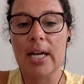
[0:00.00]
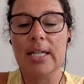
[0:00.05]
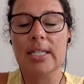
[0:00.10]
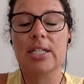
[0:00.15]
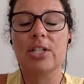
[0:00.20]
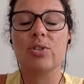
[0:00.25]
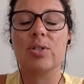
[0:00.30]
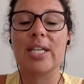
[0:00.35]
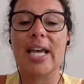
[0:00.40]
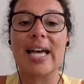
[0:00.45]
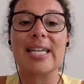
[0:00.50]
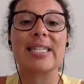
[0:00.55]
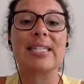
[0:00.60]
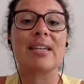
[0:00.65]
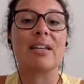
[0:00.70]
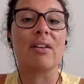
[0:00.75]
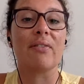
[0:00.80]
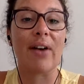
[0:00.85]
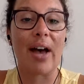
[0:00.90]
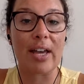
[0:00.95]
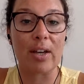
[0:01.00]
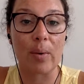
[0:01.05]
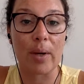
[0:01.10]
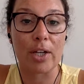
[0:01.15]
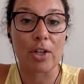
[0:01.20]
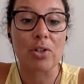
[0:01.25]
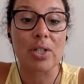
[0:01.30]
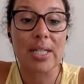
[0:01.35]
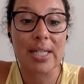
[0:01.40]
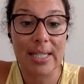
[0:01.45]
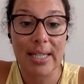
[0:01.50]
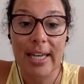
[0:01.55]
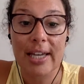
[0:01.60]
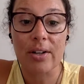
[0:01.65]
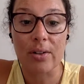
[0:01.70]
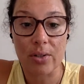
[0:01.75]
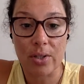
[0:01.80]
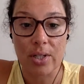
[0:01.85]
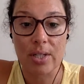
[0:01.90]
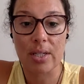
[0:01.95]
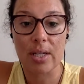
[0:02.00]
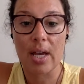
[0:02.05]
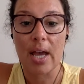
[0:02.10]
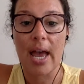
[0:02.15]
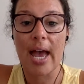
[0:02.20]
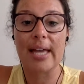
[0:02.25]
to test and evaluate your skills